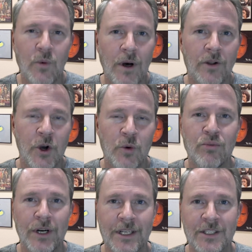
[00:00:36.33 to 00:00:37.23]
well-known
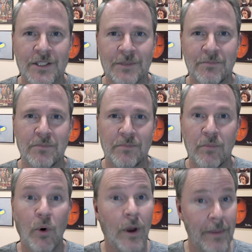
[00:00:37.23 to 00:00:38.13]
British
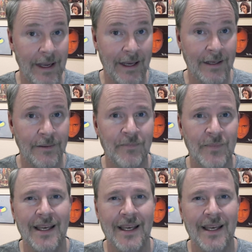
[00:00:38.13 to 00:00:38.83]
boy band